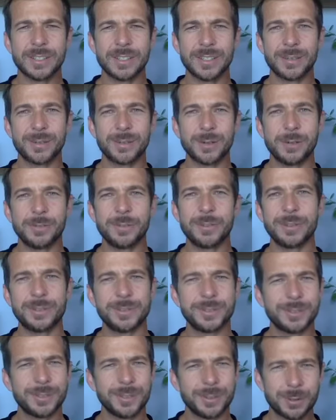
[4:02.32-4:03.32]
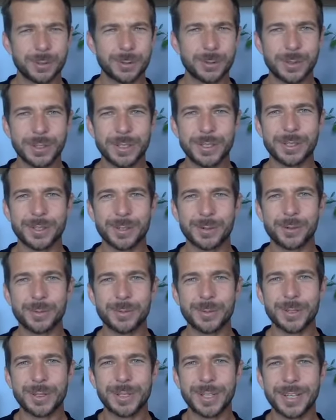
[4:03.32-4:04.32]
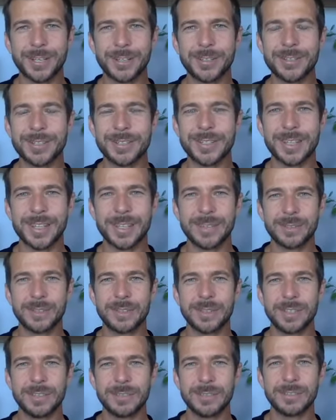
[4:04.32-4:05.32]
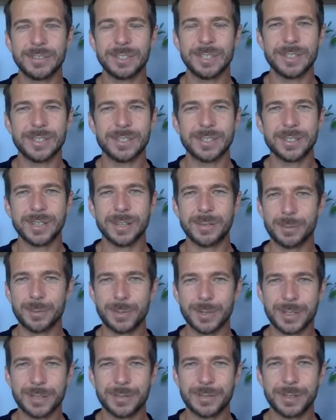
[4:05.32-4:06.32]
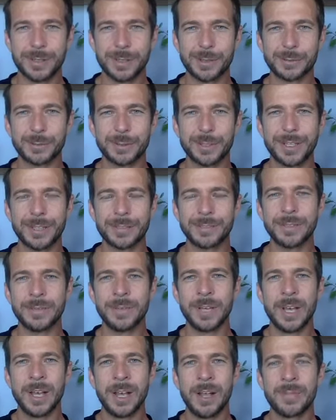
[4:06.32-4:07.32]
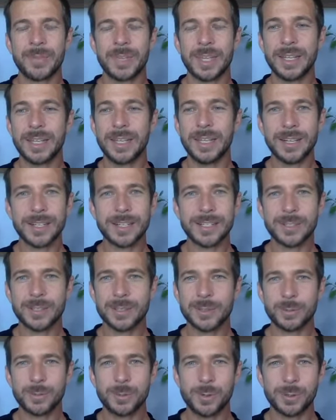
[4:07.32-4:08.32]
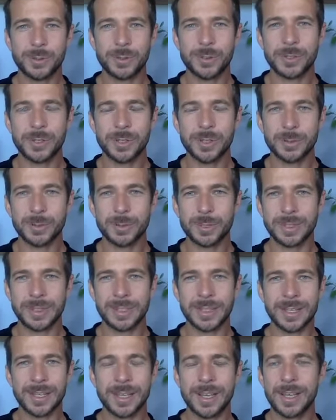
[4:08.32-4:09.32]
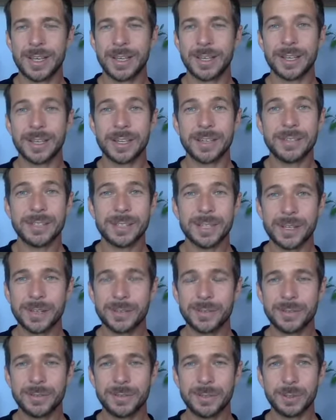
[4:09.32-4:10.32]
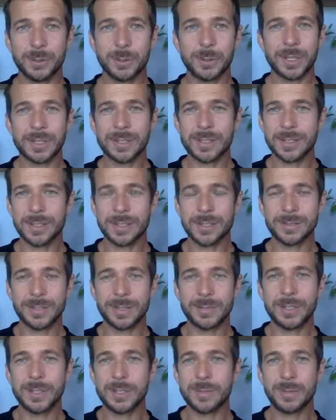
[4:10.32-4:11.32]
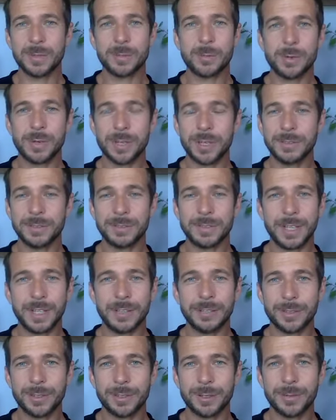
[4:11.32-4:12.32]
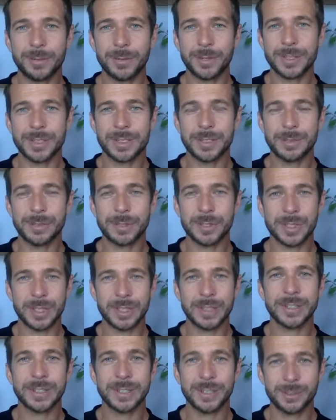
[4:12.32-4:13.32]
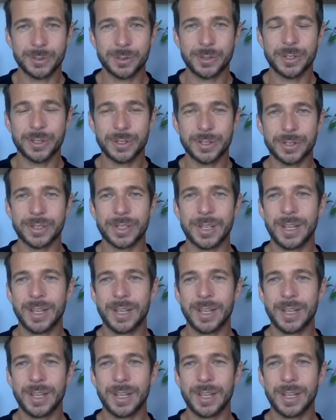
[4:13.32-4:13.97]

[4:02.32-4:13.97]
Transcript: a rather notorious criminal, I could say, in the villages. Everybody's very afraid of him. And he actually just walked to church one day, gave his life to the Lord, and since then, he's been walking 5 kilometers every Sunday to church.